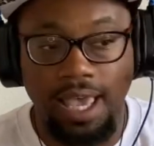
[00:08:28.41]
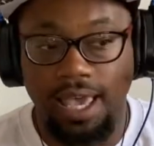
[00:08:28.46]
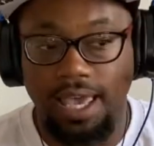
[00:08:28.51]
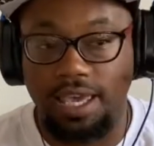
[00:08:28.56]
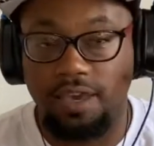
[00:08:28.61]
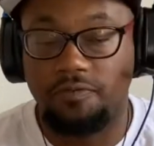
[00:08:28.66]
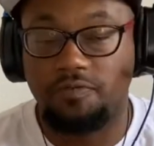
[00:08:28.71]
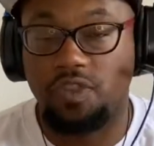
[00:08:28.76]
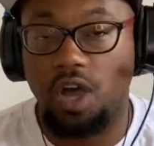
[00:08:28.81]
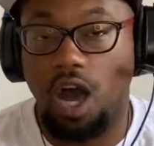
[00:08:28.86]

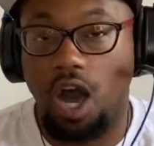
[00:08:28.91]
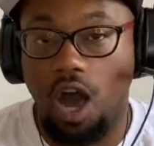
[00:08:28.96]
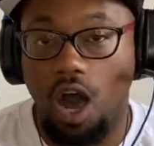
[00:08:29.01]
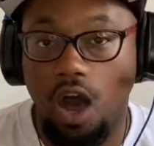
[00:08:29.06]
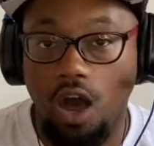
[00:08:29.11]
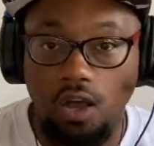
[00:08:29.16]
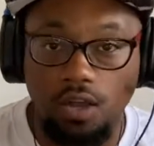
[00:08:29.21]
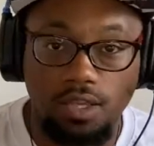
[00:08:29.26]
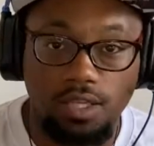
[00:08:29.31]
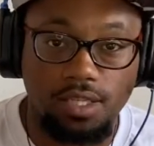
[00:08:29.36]
If the
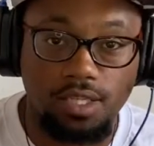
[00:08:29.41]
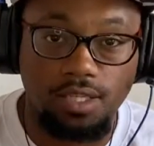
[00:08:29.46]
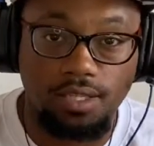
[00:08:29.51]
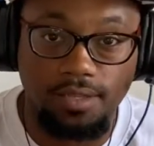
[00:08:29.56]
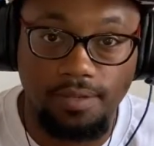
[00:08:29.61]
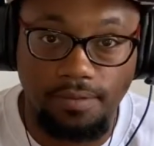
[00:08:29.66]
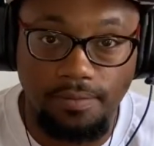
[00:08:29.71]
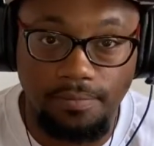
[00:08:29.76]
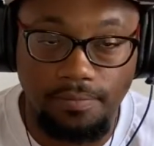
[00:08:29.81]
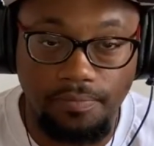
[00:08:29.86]
Hawks
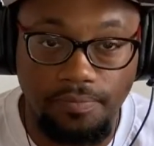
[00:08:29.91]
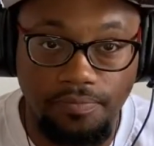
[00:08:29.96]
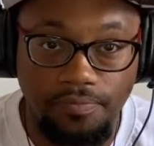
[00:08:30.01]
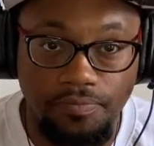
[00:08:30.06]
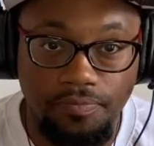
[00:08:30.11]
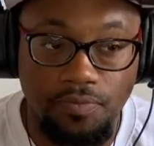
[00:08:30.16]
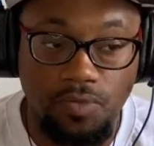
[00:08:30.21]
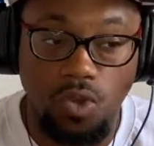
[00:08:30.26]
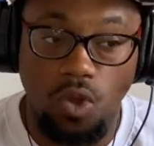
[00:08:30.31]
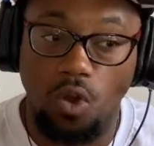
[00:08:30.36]

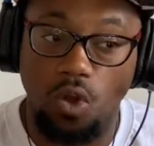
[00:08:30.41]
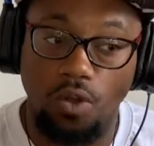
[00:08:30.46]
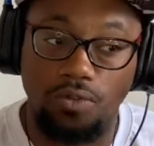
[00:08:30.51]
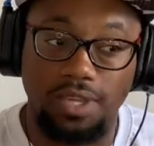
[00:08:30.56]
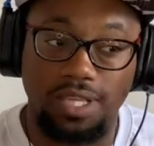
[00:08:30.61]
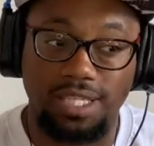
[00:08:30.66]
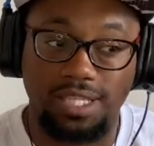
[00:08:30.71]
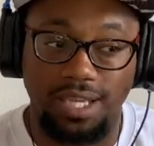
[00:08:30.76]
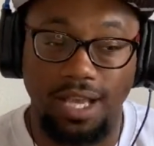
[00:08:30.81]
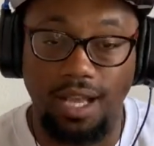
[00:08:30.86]
or the
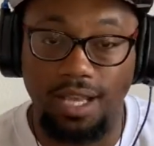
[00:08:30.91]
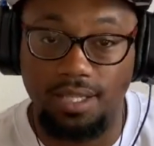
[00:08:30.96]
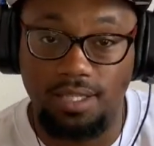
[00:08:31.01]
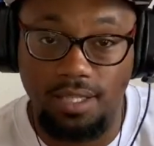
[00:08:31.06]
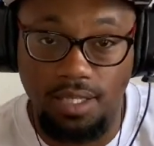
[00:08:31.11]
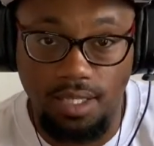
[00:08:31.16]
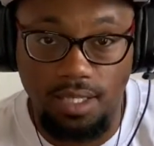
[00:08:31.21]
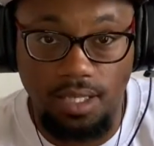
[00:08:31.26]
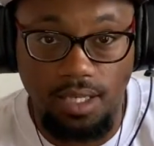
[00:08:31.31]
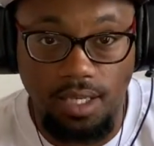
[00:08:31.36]

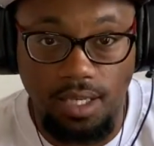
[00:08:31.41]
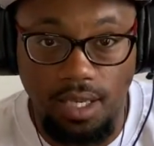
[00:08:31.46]
Suns